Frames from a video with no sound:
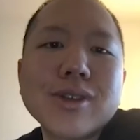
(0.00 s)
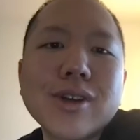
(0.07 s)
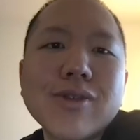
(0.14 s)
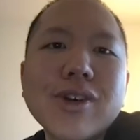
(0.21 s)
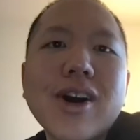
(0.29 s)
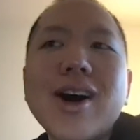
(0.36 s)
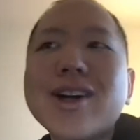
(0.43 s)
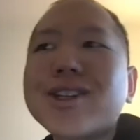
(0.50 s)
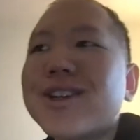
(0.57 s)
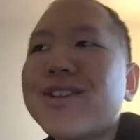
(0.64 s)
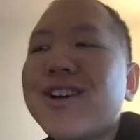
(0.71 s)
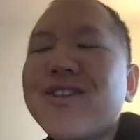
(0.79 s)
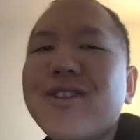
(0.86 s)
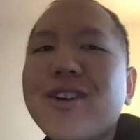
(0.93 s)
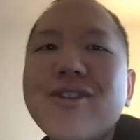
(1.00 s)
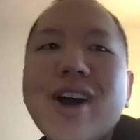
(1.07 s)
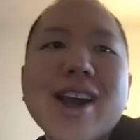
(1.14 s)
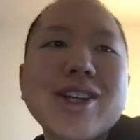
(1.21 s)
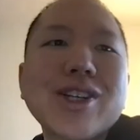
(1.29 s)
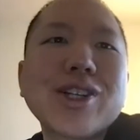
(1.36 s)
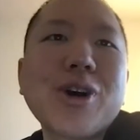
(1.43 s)
of, gosh, if, if I
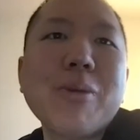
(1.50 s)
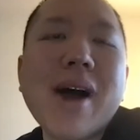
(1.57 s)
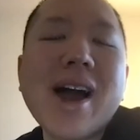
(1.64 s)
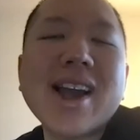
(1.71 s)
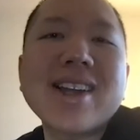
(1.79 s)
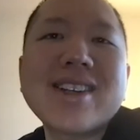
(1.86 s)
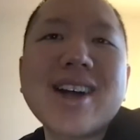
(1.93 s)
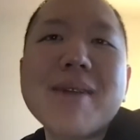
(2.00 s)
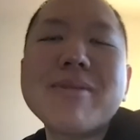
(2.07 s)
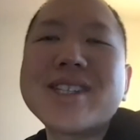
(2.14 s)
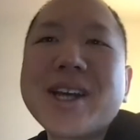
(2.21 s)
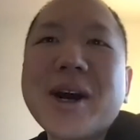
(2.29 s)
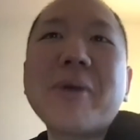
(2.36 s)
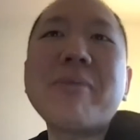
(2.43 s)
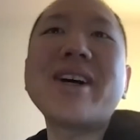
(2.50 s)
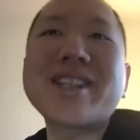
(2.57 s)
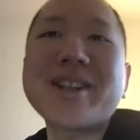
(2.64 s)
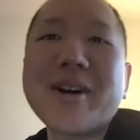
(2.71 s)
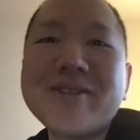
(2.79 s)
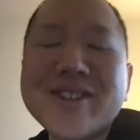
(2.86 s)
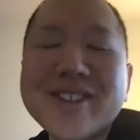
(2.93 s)
could just go back in time and tell
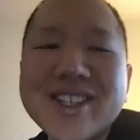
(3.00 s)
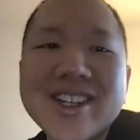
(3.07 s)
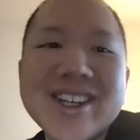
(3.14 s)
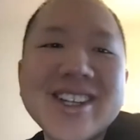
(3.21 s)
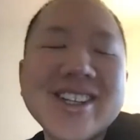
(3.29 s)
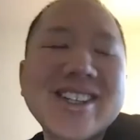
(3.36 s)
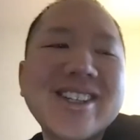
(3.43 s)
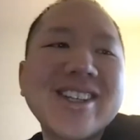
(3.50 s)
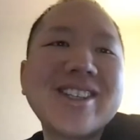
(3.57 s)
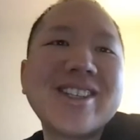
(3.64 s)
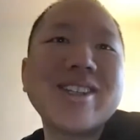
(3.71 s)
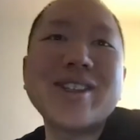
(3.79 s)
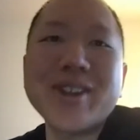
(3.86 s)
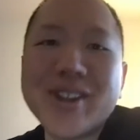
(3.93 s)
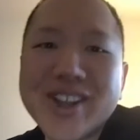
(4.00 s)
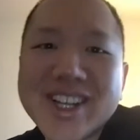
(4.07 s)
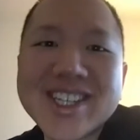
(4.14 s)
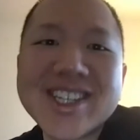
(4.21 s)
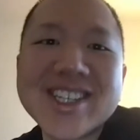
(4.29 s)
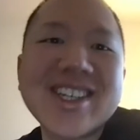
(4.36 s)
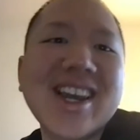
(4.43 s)
myself to, to, to do
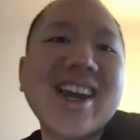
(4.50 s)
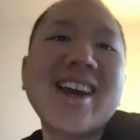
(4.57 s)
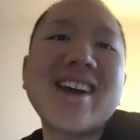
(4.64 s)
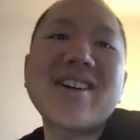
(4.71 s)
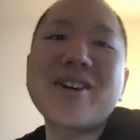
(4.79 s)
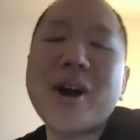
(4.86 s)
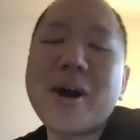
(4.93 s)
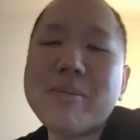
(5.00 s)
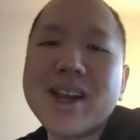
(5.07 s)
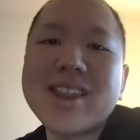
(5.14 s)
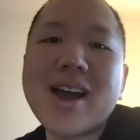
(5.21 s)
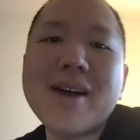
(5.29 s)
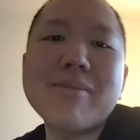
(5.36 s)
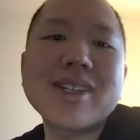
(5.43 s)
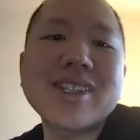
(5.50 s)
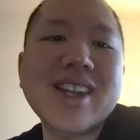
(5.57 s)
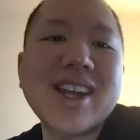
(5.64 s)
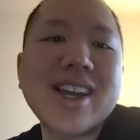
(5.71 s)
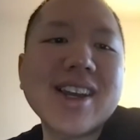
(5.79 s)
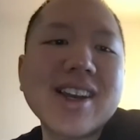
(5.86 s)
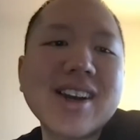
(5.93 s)
this instead or not make that
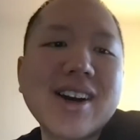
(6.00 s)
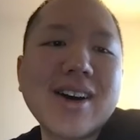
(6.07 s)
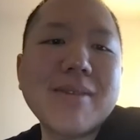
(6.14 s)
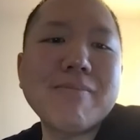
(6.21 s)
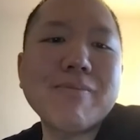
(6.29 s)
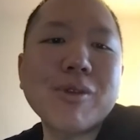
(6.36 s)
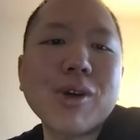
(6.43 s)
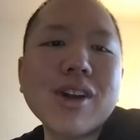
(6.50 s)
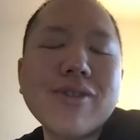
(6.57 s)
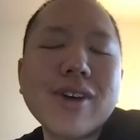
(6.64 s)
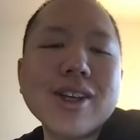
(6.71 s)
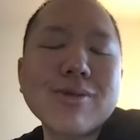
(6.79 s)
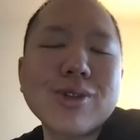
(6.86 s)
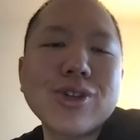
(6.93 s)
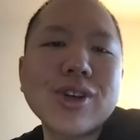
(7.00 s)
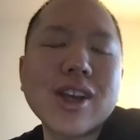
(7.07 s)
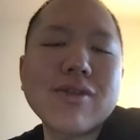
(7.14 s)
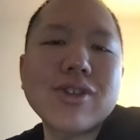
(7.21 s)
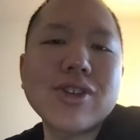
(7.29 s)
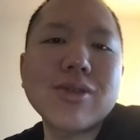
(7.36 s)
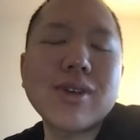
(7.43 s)
mistake, um, what advice would you
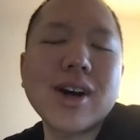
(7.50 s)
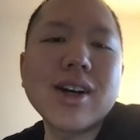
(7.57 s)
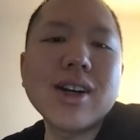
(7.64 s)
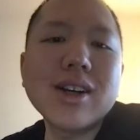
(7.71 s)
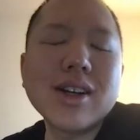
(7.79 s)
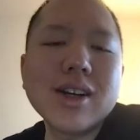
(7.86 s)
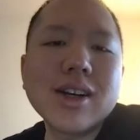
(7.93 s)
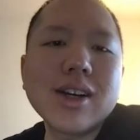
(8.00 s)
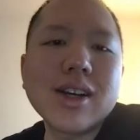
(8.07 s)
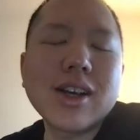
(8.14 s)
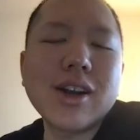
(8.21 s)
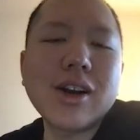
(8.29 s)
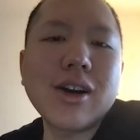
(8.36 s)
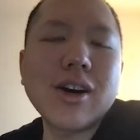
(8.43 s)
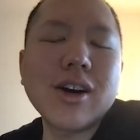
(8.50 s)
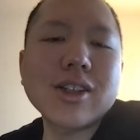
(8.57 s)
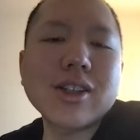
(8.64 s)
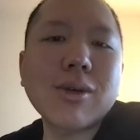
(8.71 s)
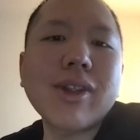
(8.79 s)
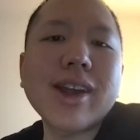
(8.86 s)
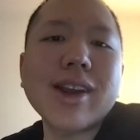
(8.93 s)
give to a, uh, you know,
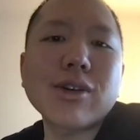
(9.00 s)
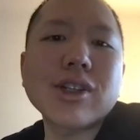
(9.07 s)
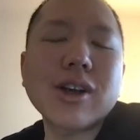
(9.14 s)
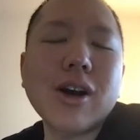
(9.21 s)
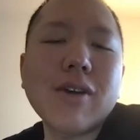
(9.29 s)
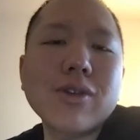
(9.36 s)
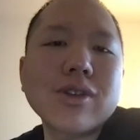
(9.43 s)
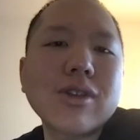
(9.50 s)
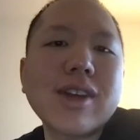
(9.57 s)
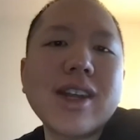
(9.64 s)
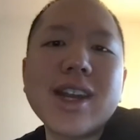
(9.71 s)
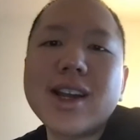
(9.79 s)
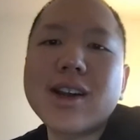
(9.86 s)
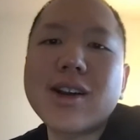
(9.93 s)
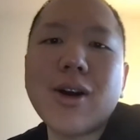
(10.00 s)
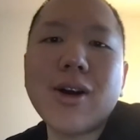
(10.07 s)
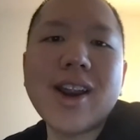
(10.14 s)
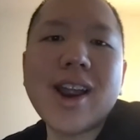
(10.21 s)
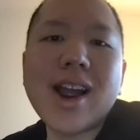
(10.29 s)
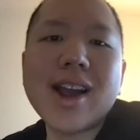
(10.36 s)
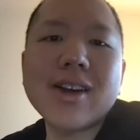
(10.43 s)
someone like yourself who's leading a
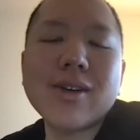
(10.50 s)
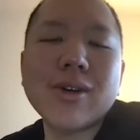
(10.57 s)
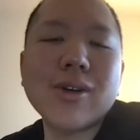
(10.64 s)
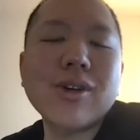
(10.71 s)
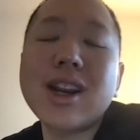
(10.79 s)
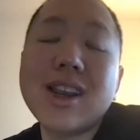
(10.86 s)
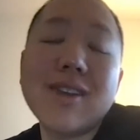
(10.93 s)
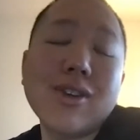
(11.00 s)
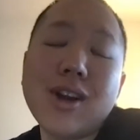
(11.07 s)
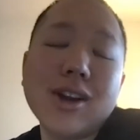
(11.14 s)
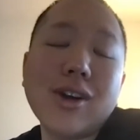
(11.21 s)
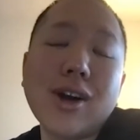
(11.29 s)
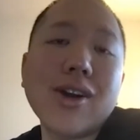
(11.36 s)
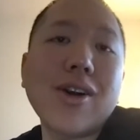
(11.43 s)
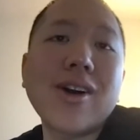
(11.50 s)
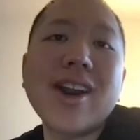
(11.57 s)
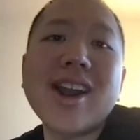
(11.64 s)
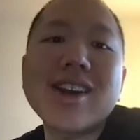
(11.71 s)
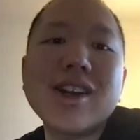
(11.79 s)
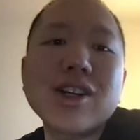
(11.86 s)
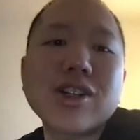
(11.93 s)
cardiac or even a
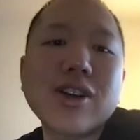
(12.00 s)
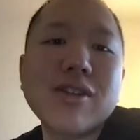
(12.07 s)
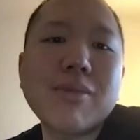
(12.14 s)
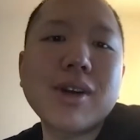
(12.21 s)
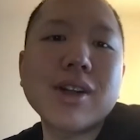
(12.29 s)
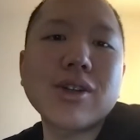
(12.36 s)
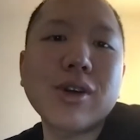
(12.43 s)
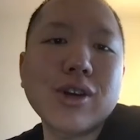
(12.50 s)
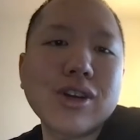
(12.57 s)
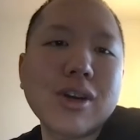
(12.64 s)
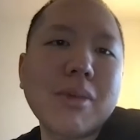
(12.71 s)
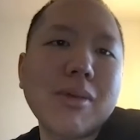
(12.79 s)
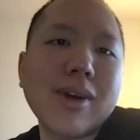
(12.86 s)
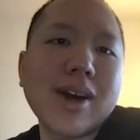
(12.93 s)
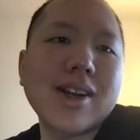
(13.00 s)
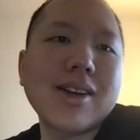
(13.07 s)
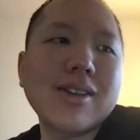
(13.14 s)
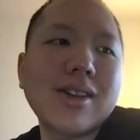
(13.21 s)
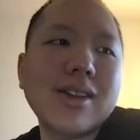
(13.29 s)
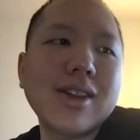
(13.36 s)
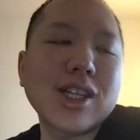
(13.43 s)
non-cardiac initiative, but is looking to implement
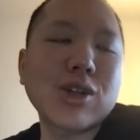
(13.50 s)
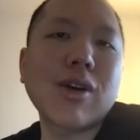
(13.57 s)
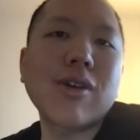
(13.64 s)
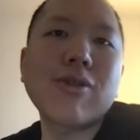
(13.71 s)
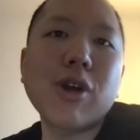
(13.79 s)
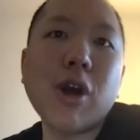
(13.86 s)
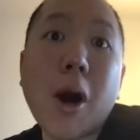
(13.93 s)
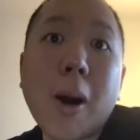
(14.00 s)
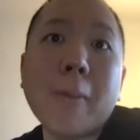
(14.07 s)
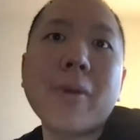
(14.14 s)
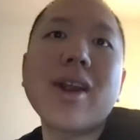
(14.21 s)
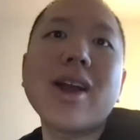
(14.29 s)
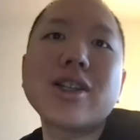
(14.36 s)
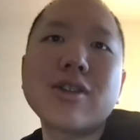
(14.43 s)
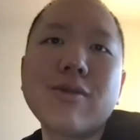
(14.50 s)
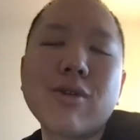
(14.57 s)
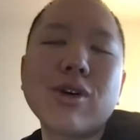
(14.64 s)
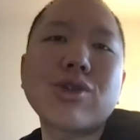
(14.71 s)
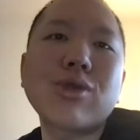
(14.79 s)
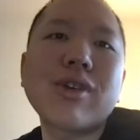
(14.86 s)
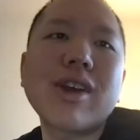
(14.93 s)
this sort of comprehensive
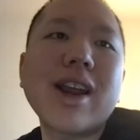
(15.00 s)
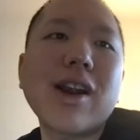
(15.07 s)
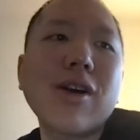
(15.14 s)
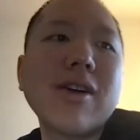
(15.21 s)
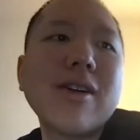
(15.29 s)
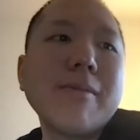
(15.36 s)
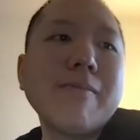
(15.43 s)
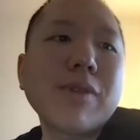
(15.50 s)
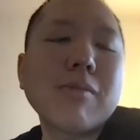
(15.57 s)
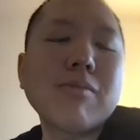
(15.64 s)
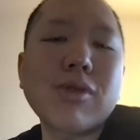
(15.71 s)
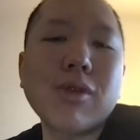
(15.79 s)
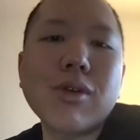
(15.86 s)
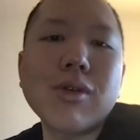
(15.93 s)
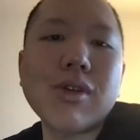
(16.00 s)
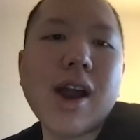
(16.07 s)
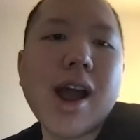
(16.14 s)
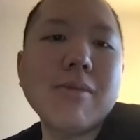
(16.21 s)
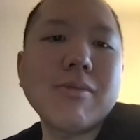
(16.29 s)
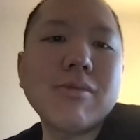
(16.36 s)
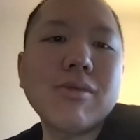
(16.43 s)
virtual care
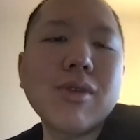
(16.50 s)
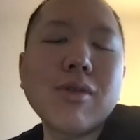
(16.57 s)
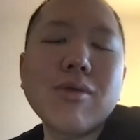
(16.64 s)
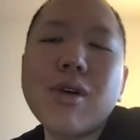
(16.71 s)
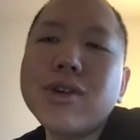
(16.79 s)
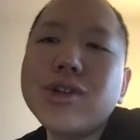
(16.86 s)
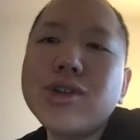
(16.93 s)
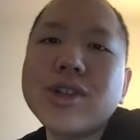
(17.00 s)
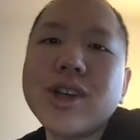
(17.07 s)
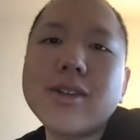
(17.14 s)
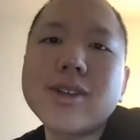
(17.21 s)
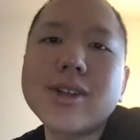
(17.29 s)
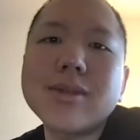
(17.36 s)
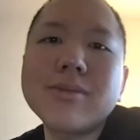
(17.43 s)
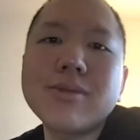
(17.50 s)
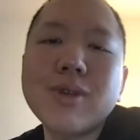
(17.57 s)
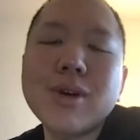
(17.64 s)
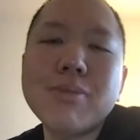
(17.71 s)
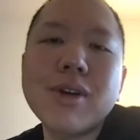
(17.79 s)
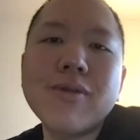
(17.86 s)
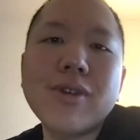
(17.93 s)
program, what, what would you tell them?
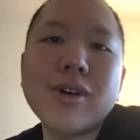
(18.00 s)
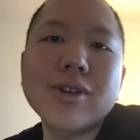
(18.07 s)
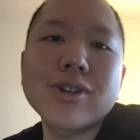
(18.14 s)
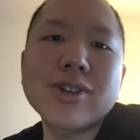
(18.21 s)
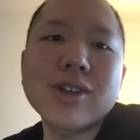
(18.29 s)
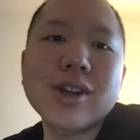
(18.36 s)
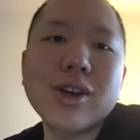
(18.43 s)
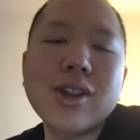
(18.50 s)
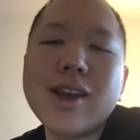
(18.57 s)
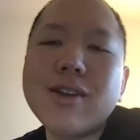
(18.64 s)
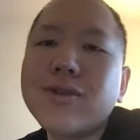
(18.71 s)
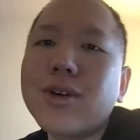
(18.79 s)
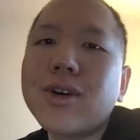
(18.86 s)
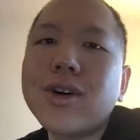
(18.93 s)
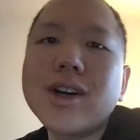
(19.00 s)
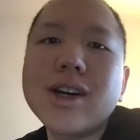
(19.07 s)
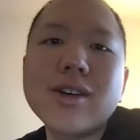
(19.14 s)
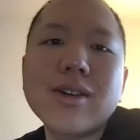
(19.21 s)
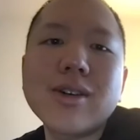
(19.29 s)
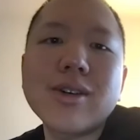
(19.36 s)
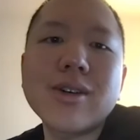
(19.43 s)
What pitfalls could they avoid
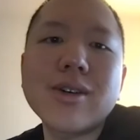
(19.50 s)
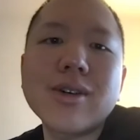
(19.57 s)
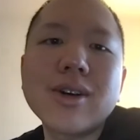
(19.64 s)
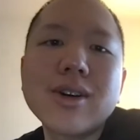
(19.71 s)
or,